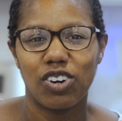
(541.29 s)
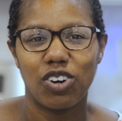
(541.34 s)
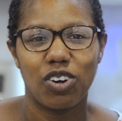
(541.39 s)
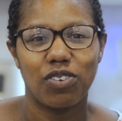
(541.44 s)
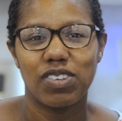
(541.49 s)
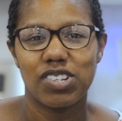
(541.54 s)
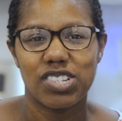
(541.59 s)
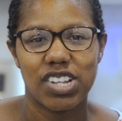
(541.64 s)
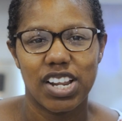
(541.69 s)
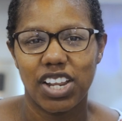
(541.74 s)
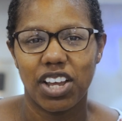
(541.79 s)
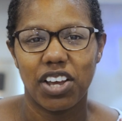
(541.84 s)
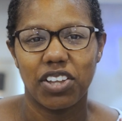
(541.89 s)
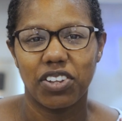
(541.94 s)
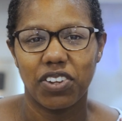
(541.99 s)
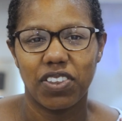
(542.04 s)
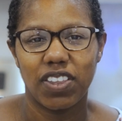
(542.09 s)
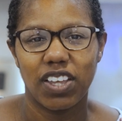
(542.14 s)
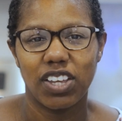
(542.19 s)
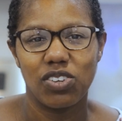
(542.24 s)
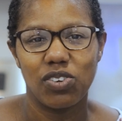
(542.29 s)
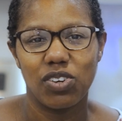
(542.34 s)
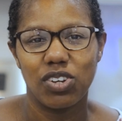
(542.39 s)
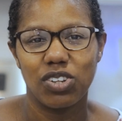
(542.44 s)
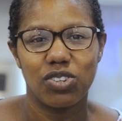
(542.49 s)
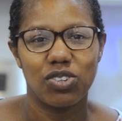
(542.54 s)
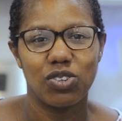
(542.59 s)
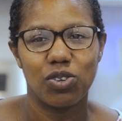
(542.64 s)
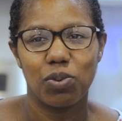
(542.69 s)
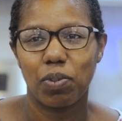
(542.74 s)
don't know if there's any other thing you
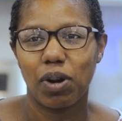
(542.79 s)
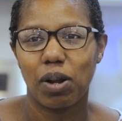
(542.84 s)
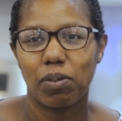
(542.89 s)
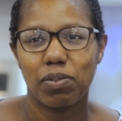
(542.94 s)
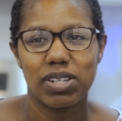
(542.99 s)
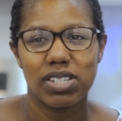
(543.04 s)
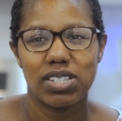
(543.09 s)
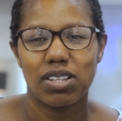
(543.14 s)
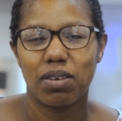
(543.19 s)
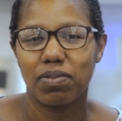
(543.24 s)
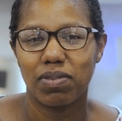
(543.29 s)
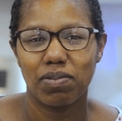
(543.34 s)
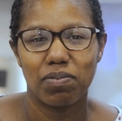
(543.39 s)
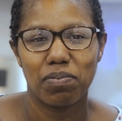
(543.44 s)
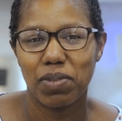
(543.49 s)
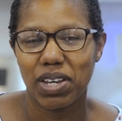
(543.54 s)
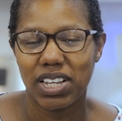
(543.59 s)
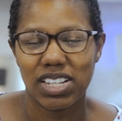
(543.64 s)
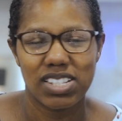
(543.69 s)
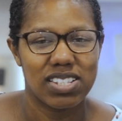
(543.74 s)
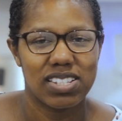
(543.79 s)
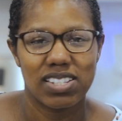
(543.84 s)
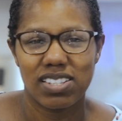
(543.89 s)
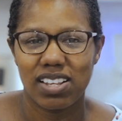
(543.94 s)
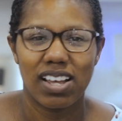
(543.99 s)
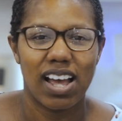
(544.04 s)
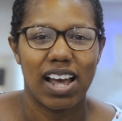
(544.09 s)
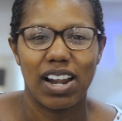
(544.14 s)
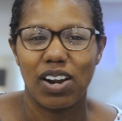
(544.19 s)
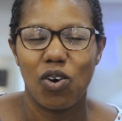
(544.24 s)
could do, probably some mix
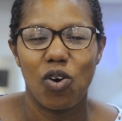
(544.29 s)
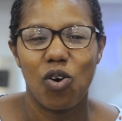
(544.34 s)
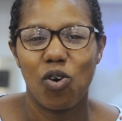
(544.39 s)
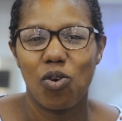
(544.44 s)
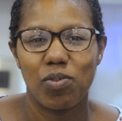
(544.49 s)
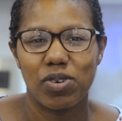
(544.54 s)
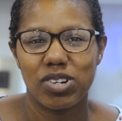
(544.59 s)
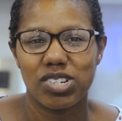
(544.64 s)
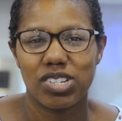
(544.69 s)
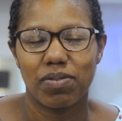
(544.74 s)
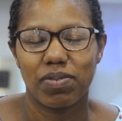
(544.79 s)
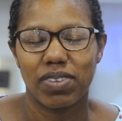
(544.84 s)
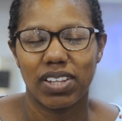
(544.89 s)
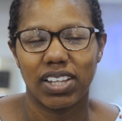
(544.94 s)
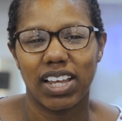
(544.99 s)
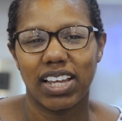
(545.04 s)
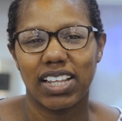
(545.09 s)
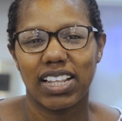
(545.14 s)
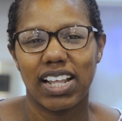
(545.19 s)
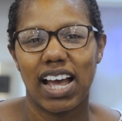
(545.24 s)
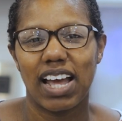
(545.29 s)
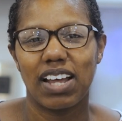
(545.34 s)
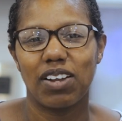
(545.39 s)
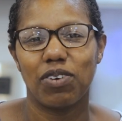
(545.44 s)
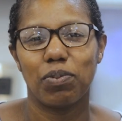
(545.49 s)
at home or something like that.